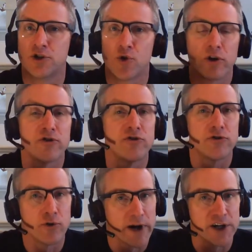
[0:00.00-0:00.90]

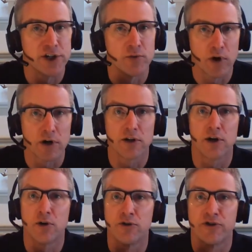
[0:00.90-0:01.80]
shorter-duration
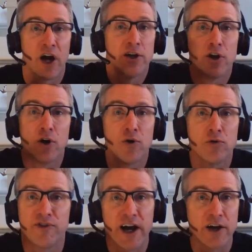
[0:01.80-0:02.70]
workloads,
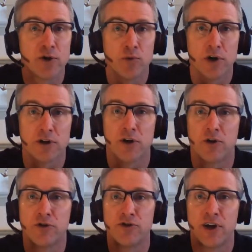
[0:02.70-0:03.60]
unknown-value
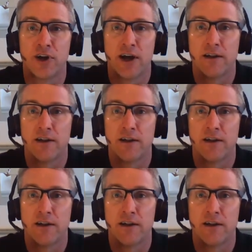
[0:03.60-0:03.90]
workloads,